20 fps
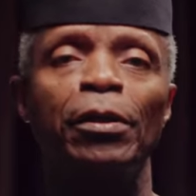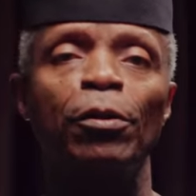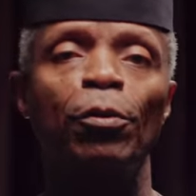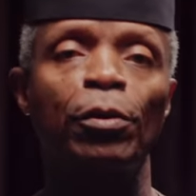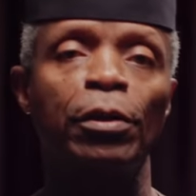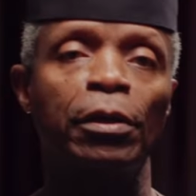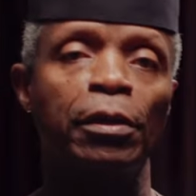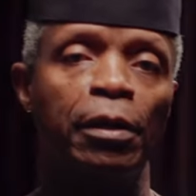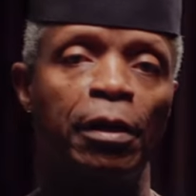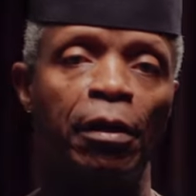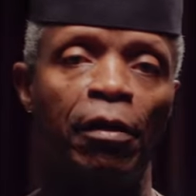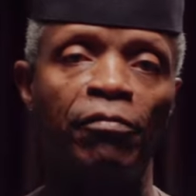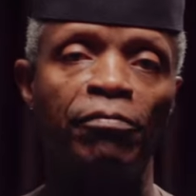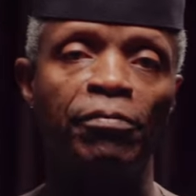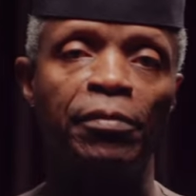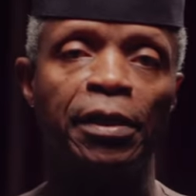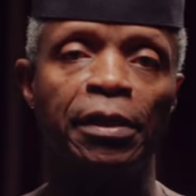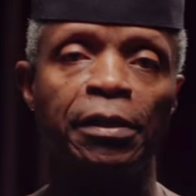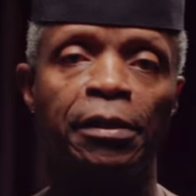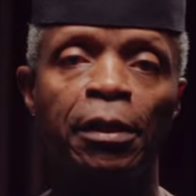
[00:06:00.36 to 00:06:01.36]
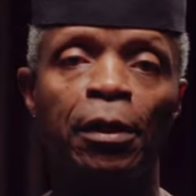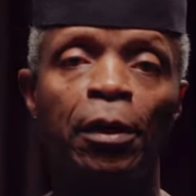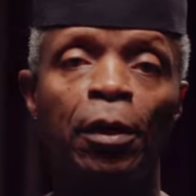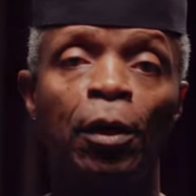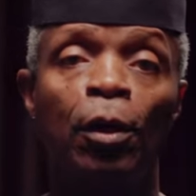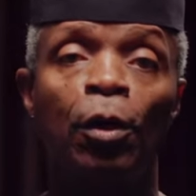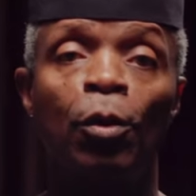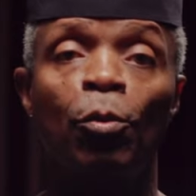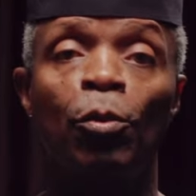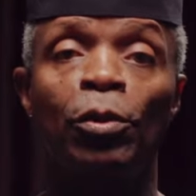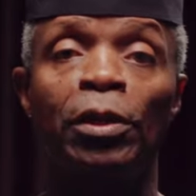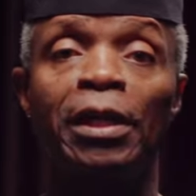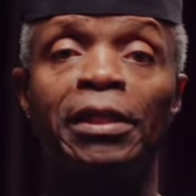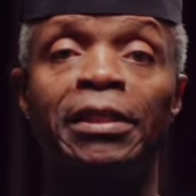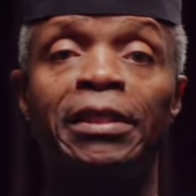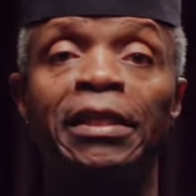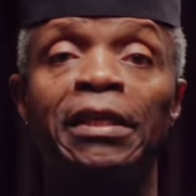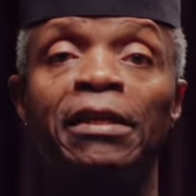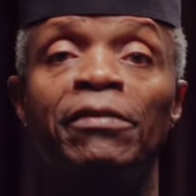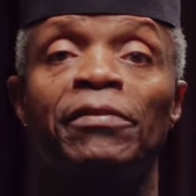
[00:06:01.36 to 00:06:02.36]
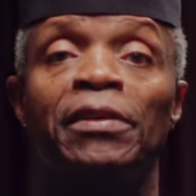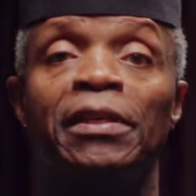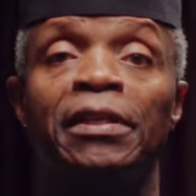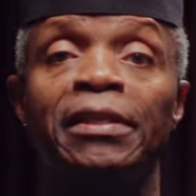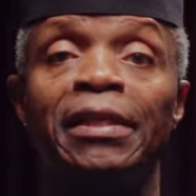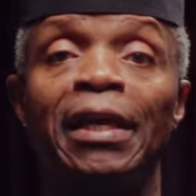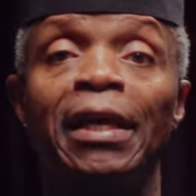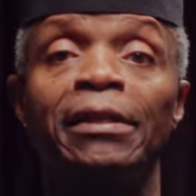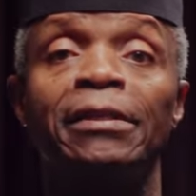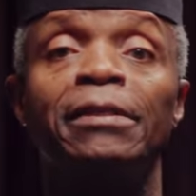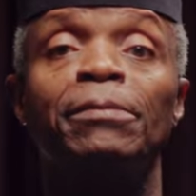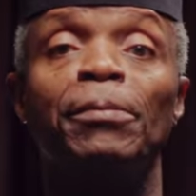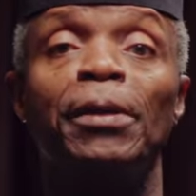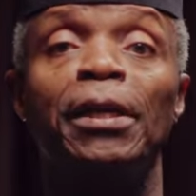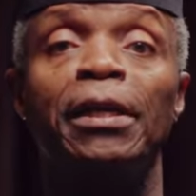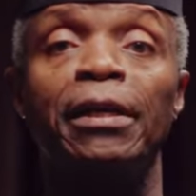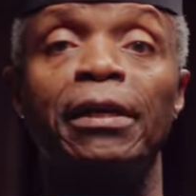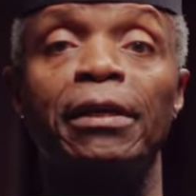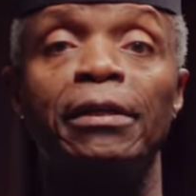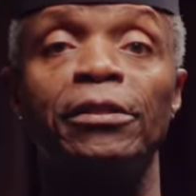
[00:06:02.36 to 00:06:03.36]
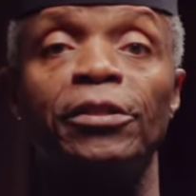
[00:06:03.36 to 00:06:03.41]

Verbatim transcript: local government will achieve a seismic